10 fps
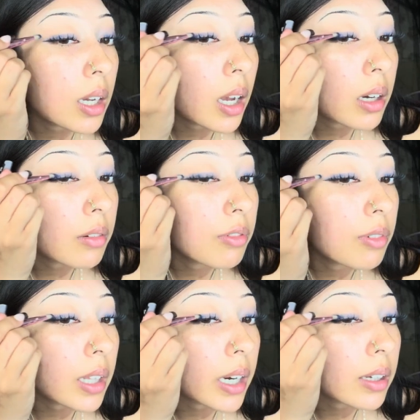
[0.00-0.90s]
Kind of
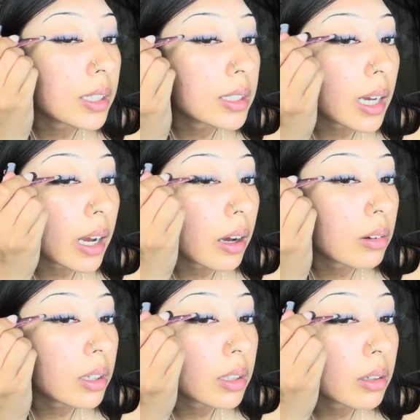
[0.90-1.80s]
flare this
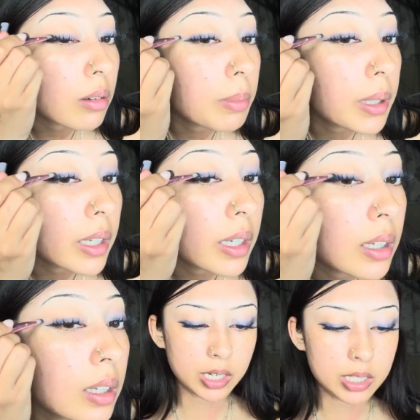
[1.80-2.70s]
out a little bit.
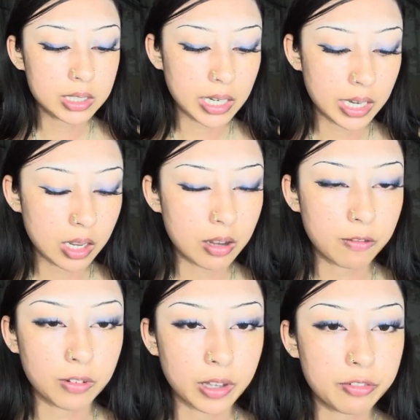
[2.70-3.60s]
You're gonna take
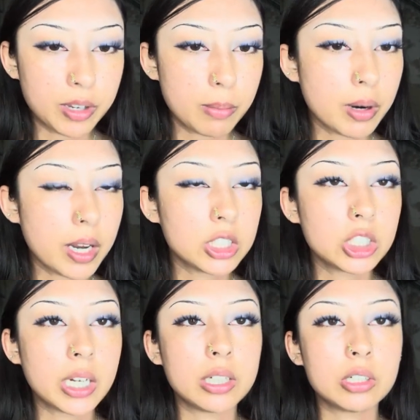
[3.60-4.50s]
a fluffy
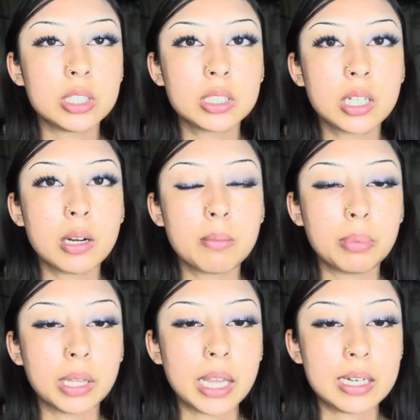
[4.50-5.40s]
brush and you're just gonna
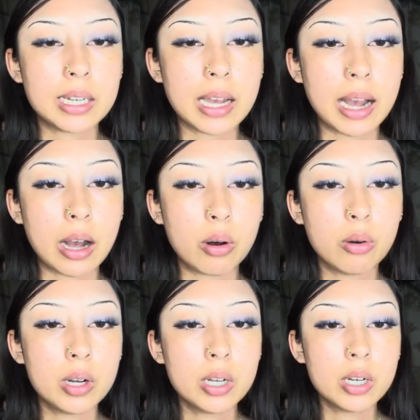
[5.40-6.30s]
blend it
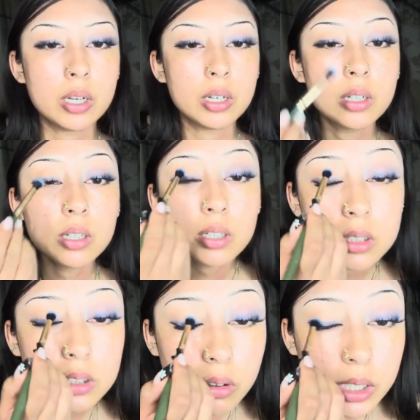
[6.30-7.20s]
out
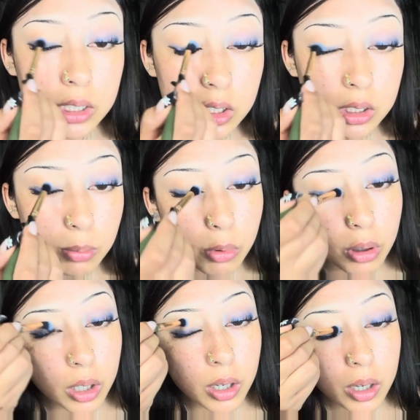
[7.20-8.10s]
so it's just
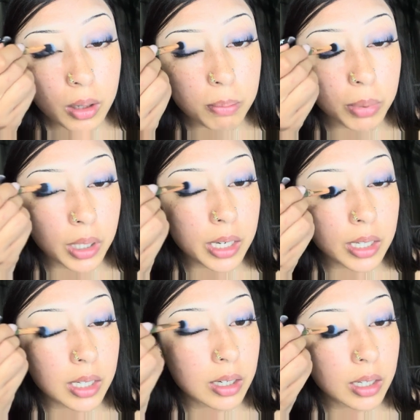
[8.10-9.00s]
more
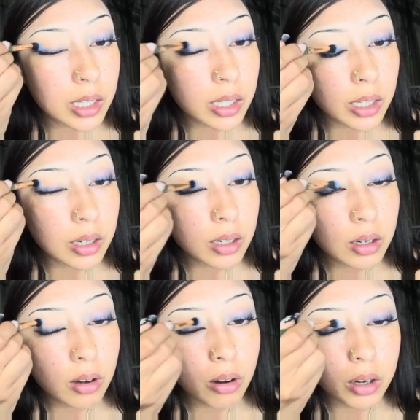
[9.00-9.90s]
blended
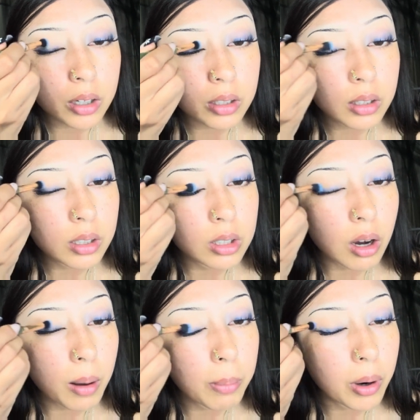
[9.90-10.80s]
in on the
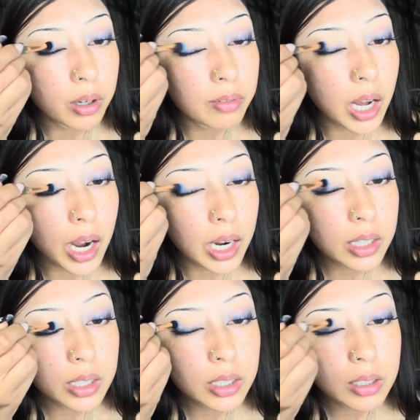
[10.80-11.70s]
top part of the
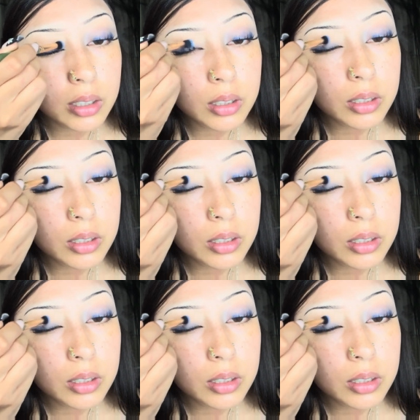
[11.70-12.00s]
eyelid.